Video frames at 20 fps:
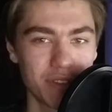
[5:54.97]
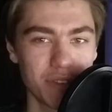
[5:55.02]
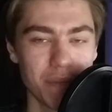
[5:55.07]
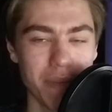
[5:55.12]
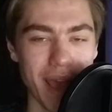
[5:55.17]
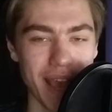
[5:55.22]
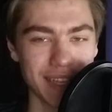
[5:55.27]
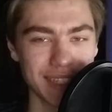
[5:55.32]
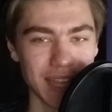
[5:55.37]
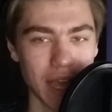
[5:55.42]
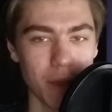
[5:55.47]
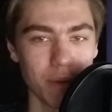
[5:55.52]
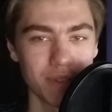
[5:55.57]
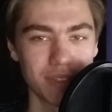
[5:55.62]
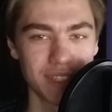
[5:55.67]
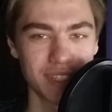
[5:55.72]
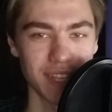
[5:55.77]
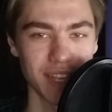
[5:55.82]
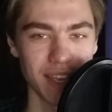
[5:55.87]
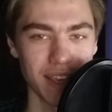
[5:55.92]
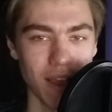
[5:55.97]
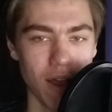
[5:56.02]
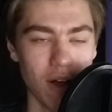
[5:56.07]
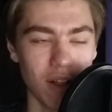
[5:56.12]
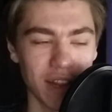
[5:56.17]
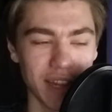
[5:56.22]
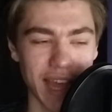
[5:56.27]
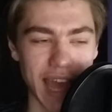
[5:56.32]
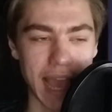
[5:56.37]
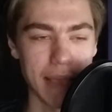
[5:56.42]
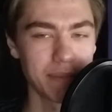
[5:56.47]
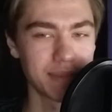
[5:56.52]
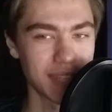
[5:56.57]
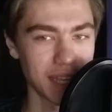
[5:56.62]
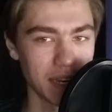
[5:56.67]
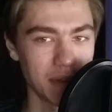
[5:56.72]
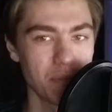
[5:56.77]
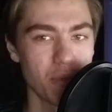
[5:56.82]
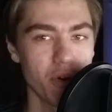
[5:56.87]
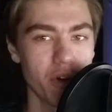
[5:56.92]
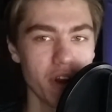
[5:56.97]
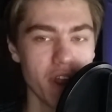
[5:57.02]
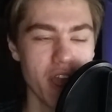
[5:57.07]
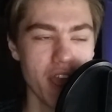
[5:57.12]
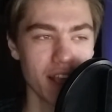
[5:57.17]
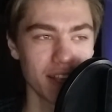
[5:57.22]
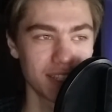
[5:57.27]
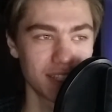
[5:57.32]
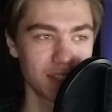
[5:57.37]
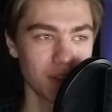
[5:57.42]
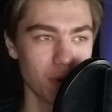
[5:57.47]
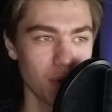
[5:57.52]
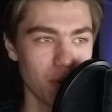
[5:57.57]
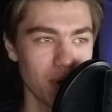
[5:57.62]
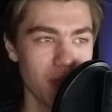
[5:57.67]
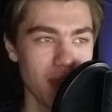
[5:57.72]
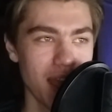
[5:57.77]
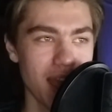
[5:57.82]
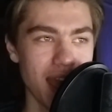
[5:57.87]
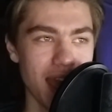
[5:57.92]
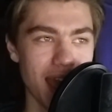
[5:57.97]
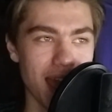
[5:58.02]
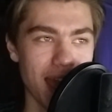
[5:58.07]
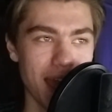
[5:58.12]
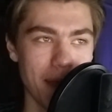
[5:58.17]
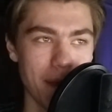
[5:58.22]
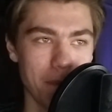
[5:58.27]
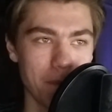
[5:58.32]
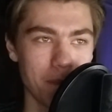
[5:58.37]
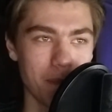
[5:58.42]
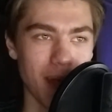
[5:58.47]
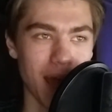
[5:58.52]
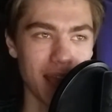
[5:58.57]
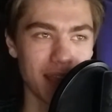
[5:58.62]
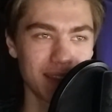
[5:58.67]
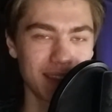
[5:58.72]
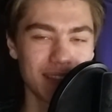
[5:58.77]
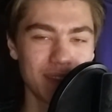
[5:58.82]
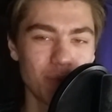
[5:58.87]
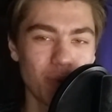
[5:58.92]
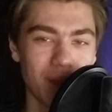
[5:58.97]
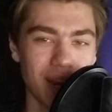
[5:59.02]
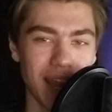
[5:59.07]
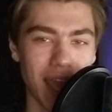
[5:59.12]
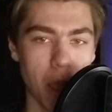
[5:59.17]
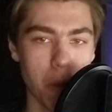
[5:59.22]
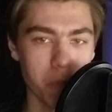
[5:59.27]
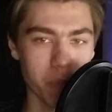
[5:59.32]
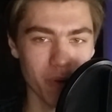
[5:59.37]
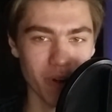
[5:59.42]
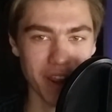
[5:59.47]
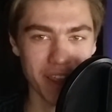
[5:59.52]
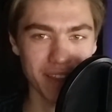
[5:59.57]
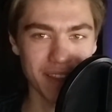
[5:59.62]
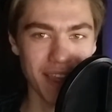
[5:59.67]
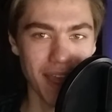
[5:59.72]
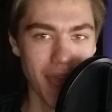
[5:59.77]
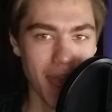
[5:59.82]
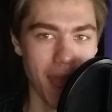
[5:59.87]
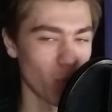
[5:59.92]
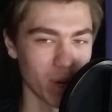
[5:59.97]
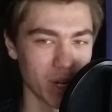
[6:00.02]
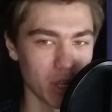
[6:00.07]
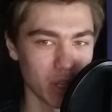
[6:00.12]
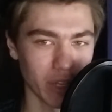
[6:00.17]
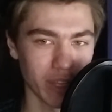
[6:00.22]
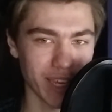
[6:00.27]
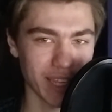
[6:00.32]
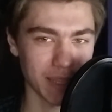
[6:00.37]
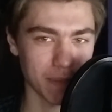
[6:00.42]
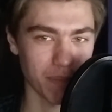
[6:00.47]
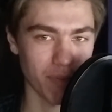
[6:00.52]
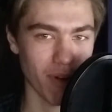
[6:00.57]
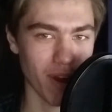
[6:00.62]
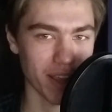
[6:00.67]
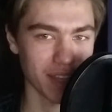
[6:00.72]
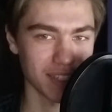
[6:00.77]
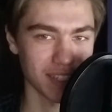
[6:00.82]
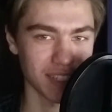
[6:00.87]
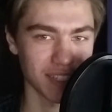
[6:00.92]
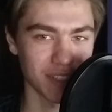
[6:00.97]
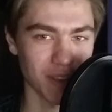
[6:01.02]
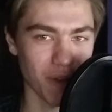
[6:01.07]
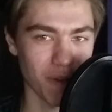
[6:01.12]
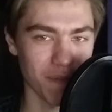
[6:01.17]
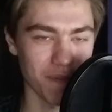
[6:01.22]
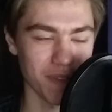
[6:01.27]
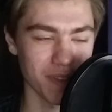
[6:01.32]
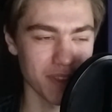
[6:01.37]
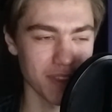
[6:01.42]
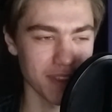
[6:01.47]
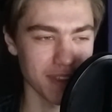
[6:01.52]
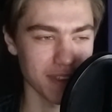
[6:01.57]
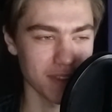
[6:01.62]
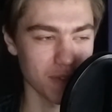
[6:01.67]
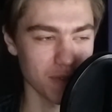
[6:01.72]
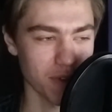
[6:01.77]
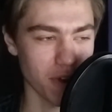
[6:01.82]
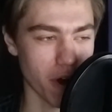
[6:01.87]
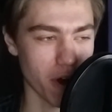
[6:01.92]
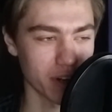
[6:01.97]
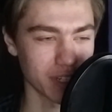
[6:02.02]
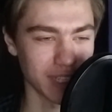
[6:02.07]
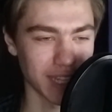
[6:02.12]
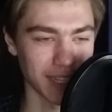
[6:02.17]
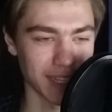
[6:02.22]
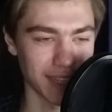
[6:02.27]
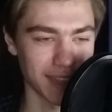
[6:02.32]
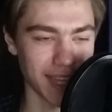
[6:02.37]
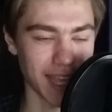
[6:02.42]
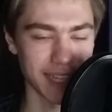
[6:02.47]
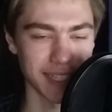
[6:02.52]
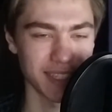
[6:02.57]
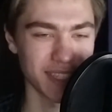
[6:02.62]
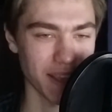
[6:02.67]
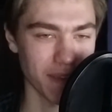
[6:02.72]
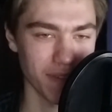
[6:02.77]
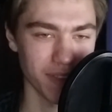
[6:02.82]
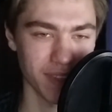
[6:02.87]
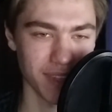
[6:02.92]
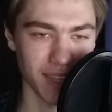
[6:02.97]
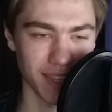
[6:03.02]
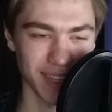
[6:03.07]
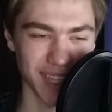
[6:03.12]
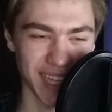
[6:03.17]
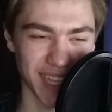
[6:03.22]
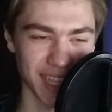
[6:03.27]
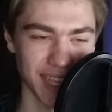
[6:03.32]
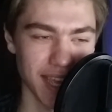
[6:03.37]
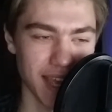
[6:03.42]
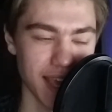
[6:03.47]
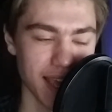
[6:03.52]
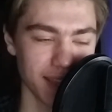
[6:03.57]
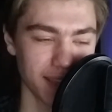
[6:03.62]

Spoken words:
to max out all games anymore, so I did want to upgrade. But when you look at the prices of the new cards like the 1070 and the